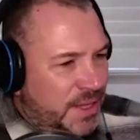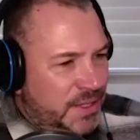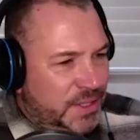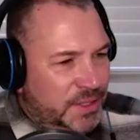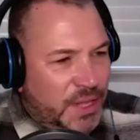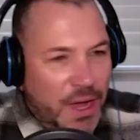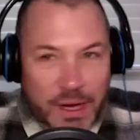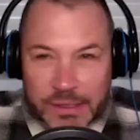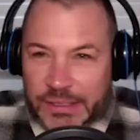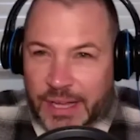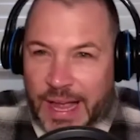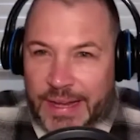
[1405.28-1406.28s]
a dark
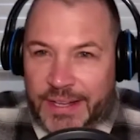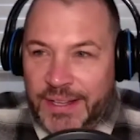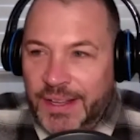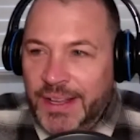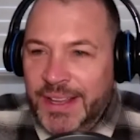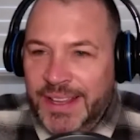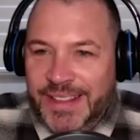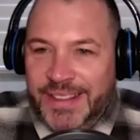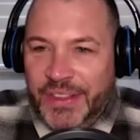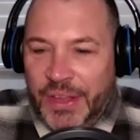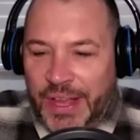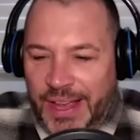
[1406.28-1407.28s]
side,
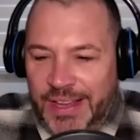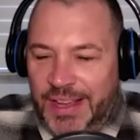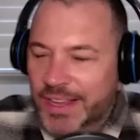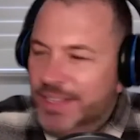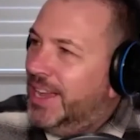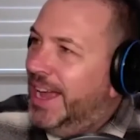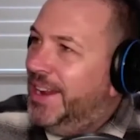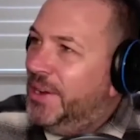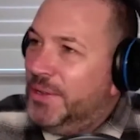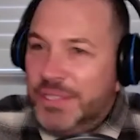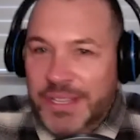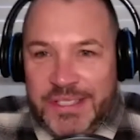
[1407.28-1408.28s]
as I know,
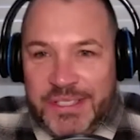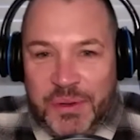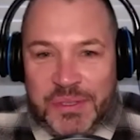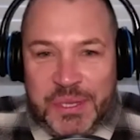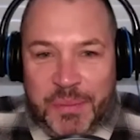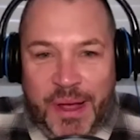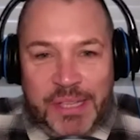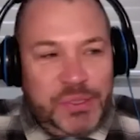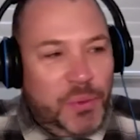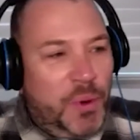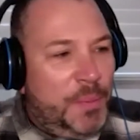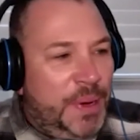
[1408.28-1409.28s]
to
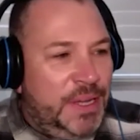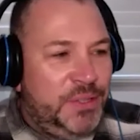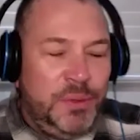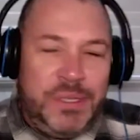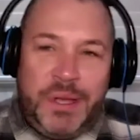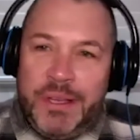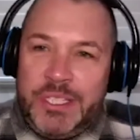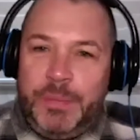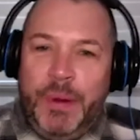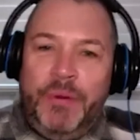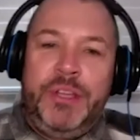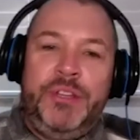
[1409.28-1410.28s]
Master Wong, but there's also a
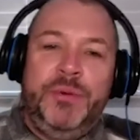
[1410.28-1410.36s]
spiritual